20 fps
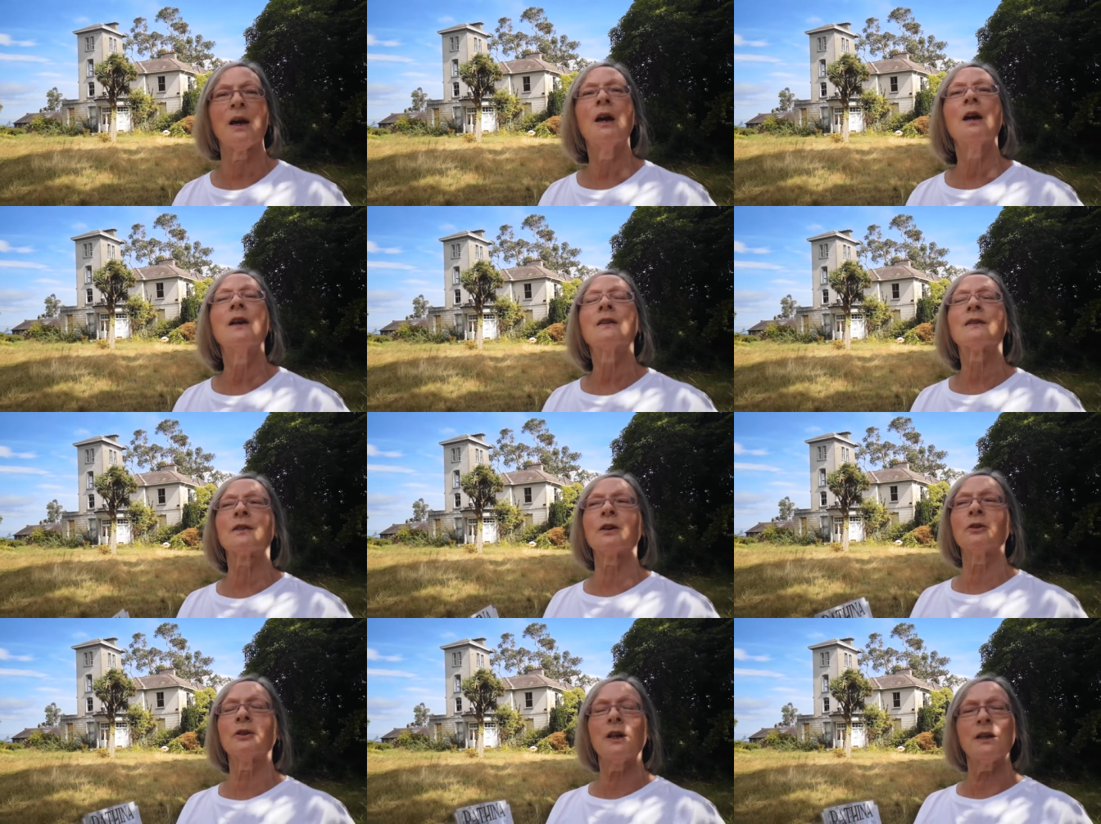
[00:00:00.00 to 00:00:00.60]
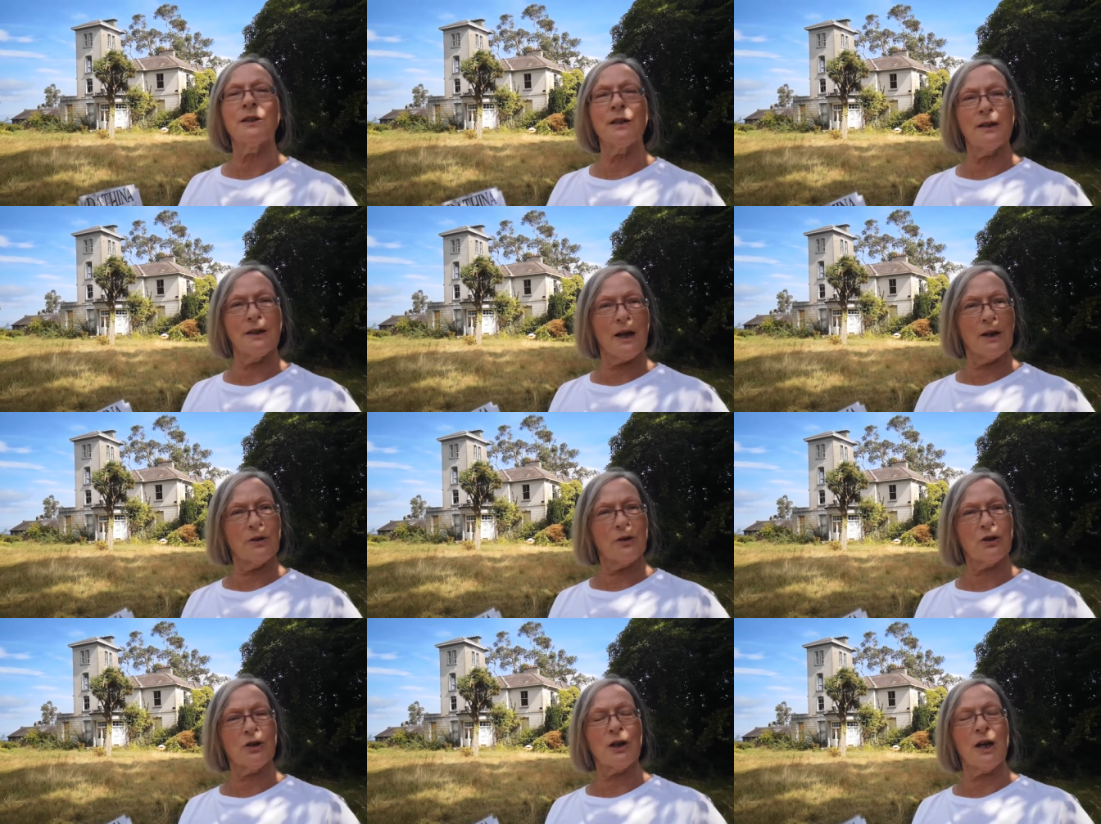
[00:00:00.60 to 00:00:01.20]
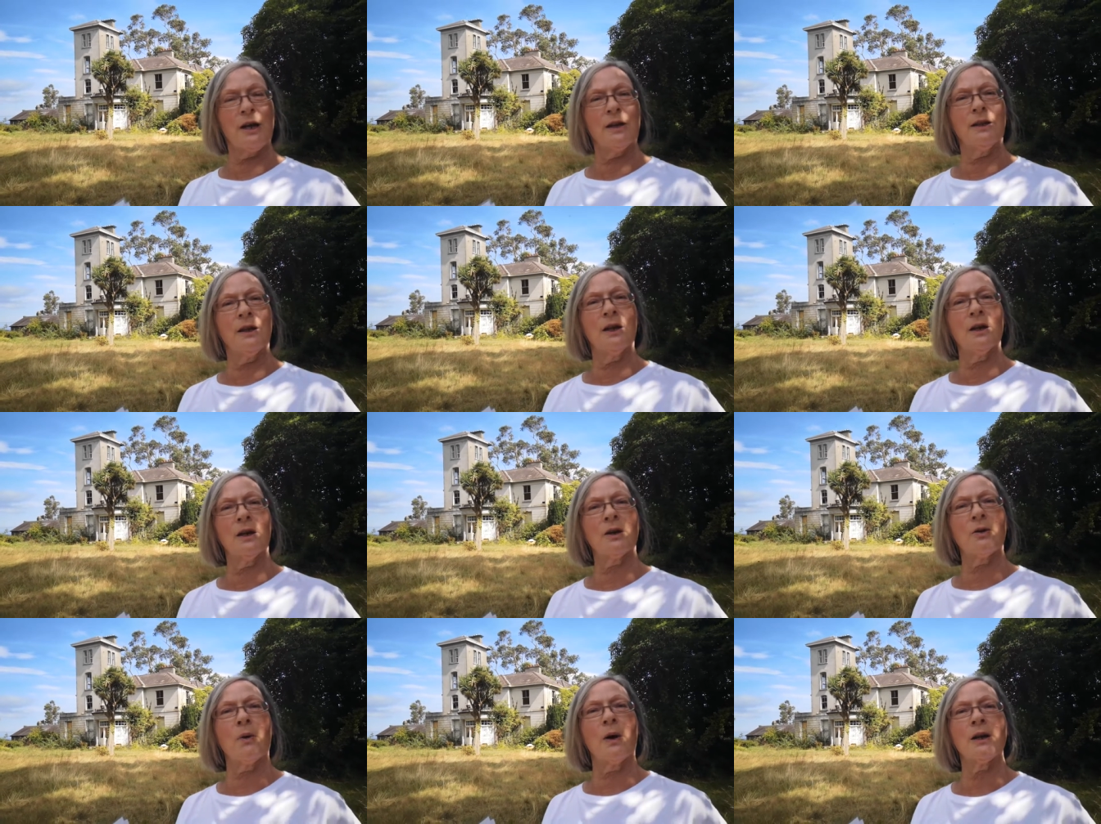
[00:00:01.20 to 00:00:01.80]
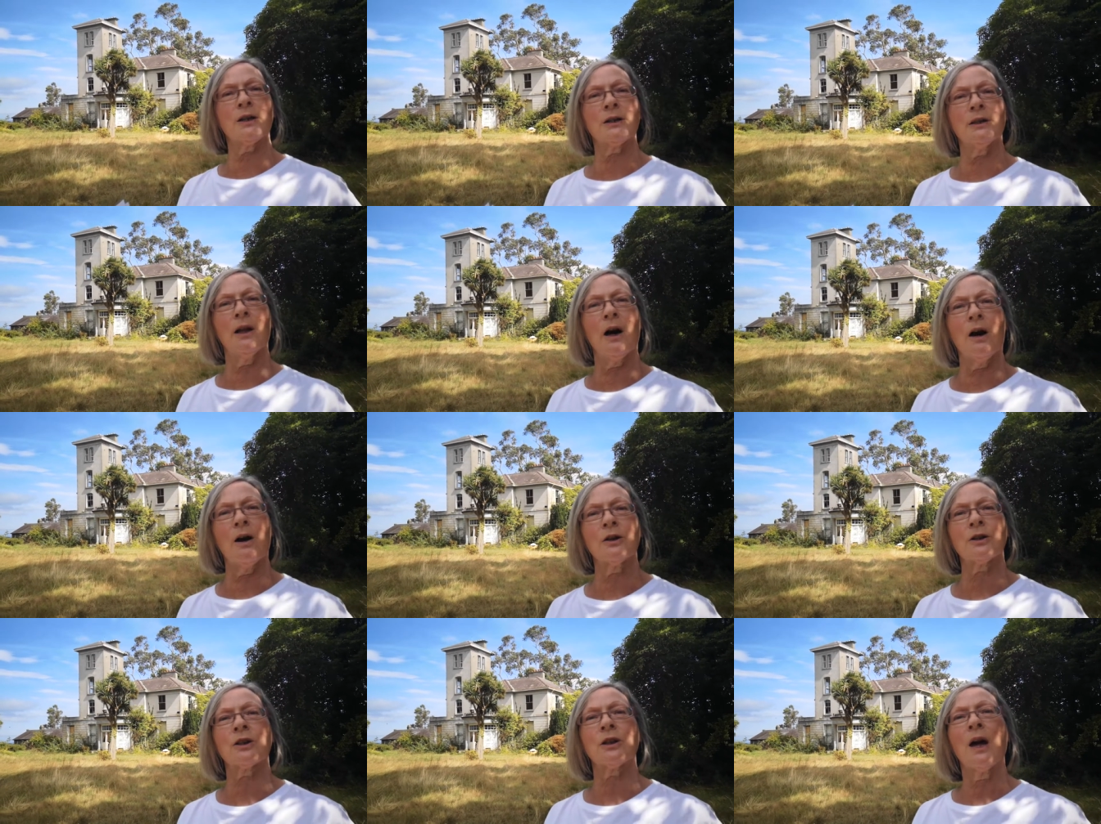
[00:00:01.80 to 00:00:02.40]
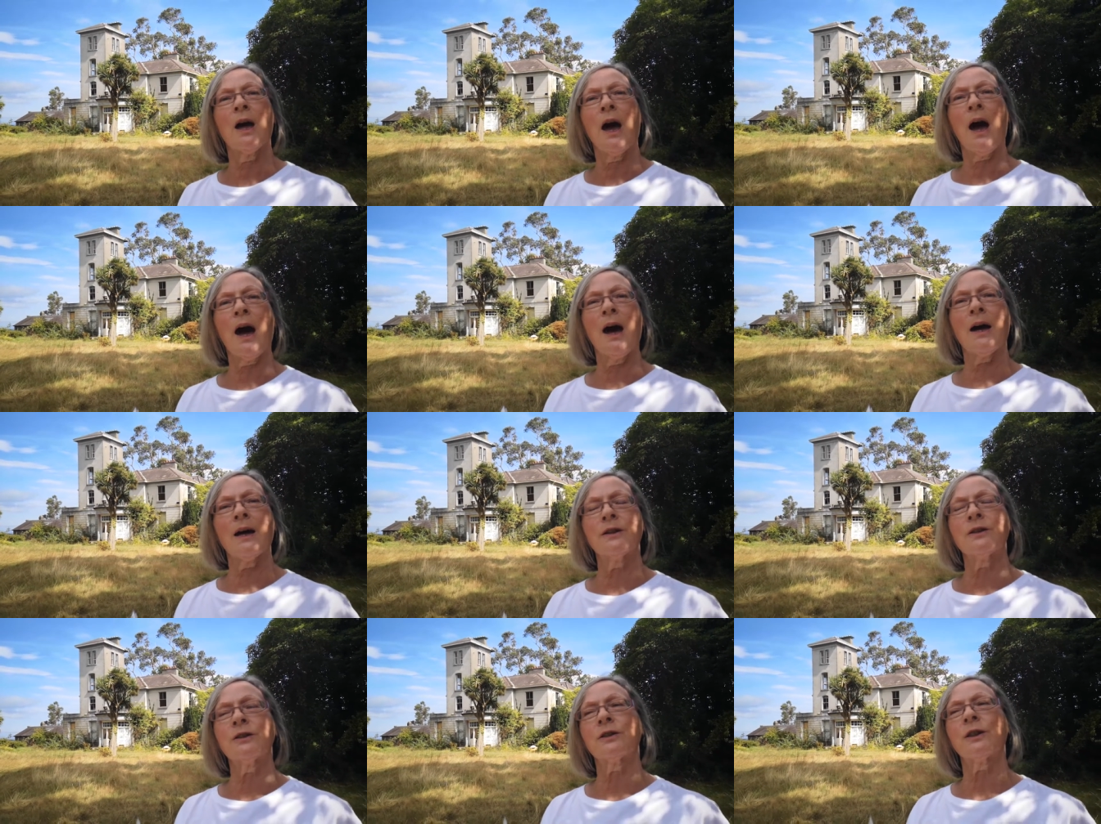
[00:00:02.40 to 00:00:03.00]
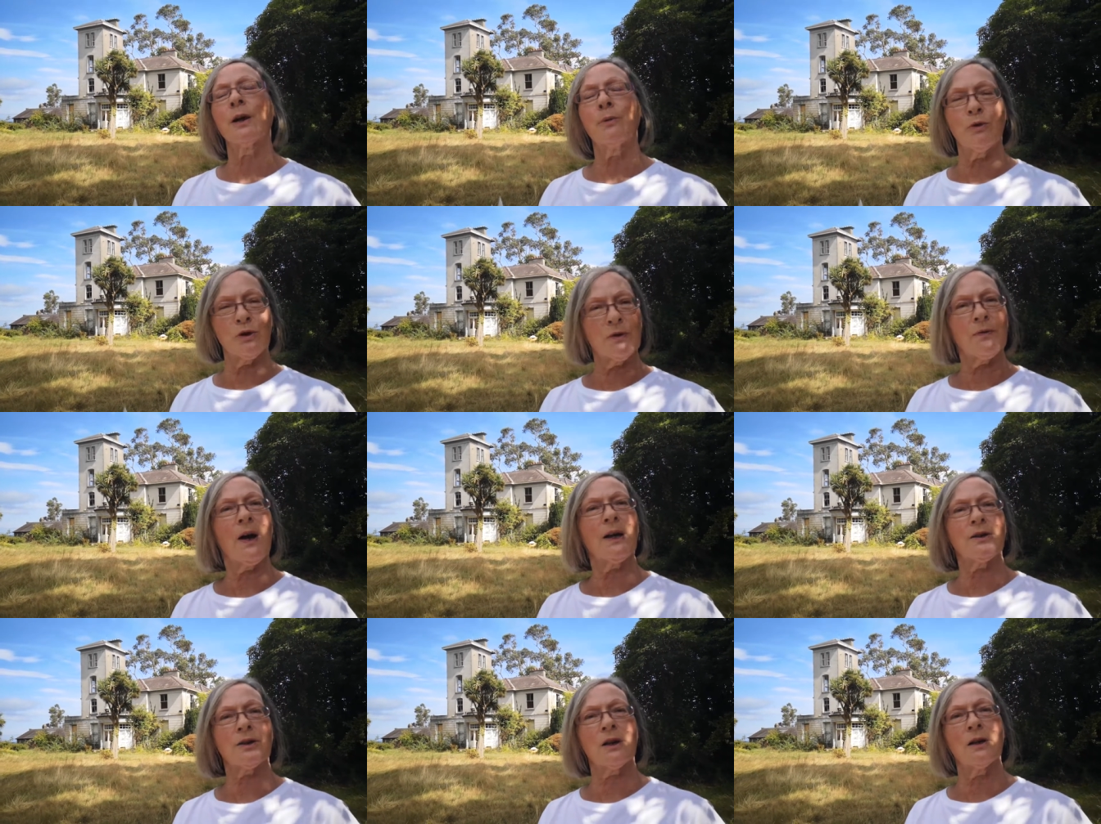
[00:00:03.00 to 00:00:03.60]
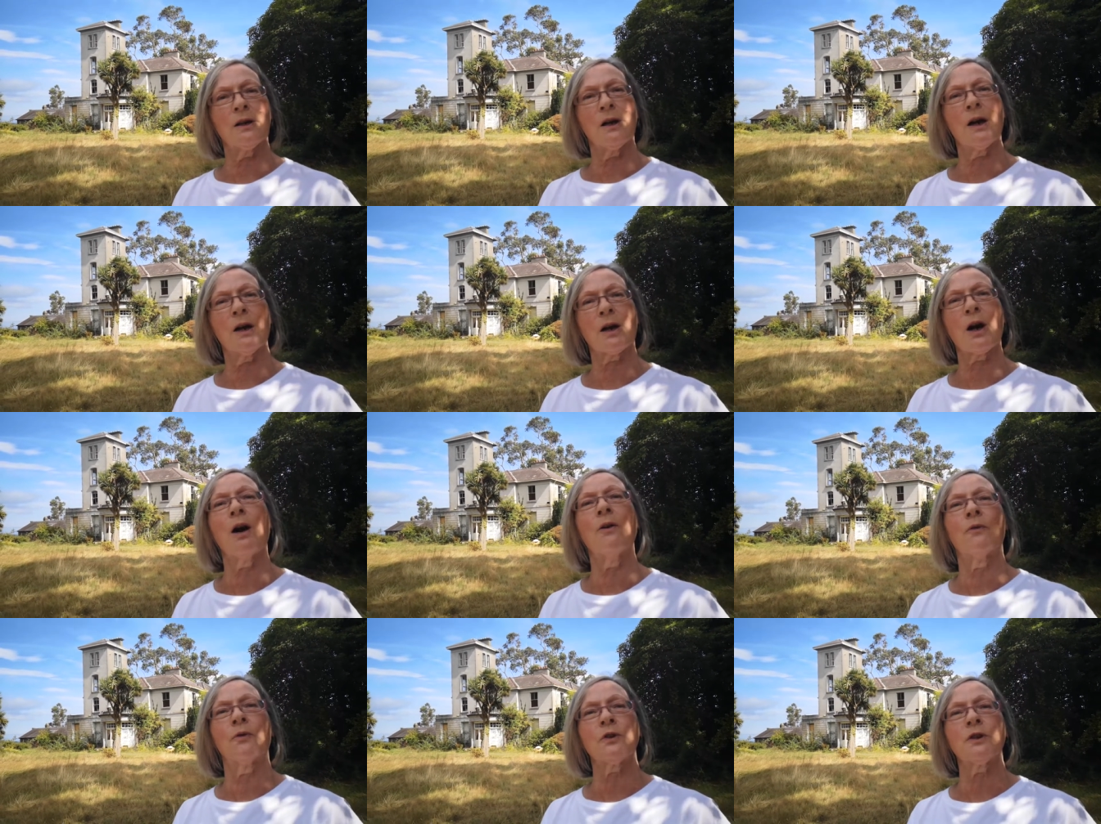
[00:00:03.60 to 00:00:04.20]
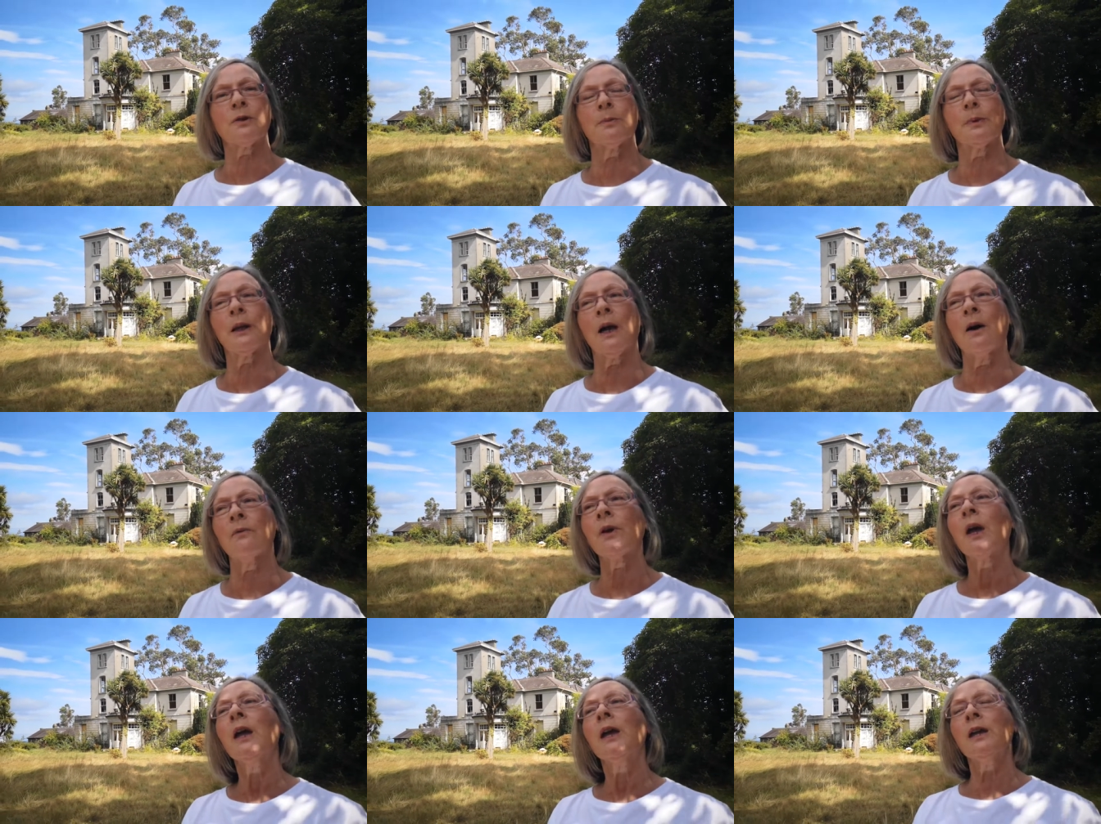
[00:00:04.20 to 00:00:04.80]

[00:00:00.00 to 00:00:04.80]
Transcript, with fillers: Right. So they did entertain here quite a lot and they would have had a, a comfortable life.